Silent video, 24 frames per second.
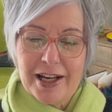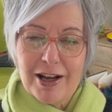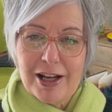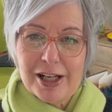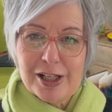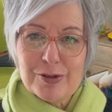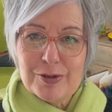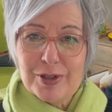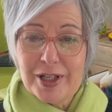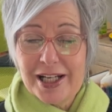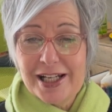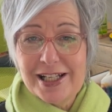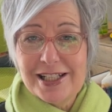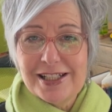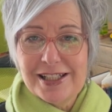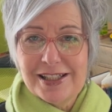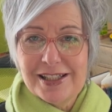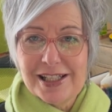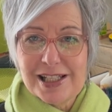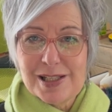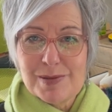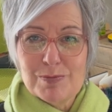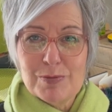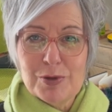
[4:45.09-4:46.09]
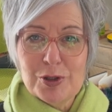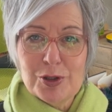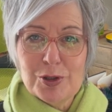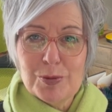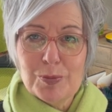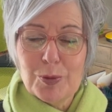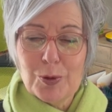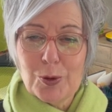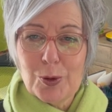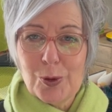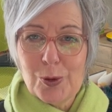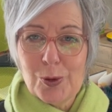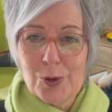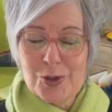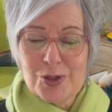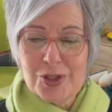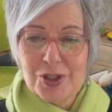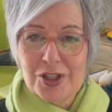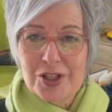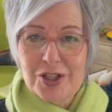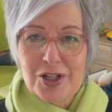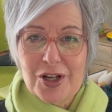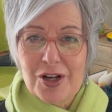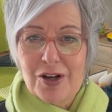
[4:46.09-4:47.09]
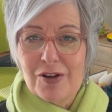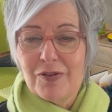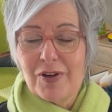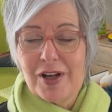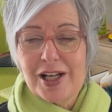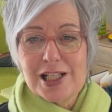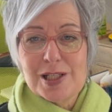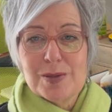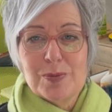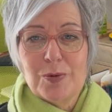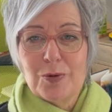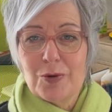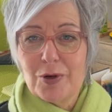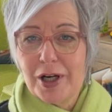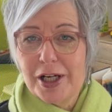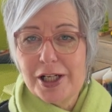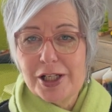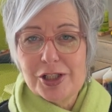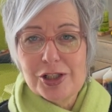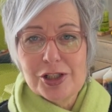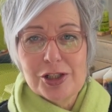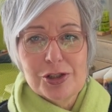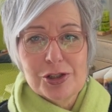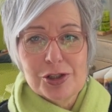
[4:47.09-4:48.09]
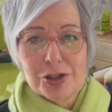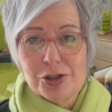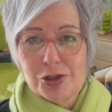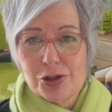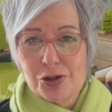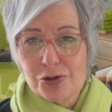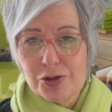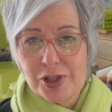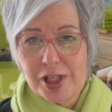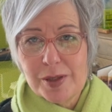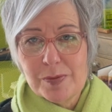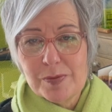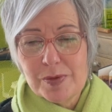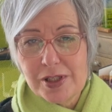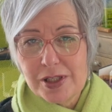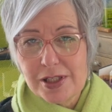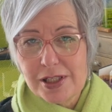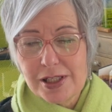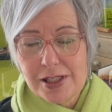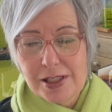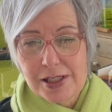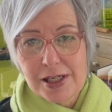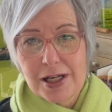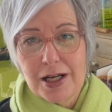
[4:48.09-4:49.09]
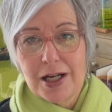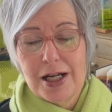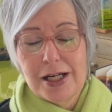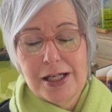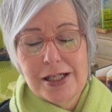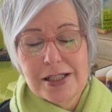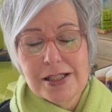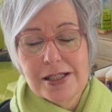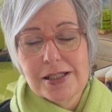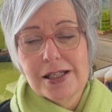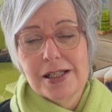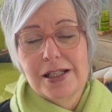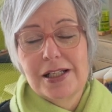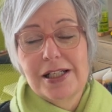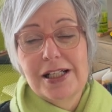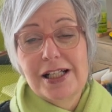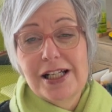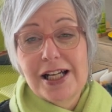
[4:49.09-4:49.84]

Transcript: I created this mood board of aspirations and dreams and desires.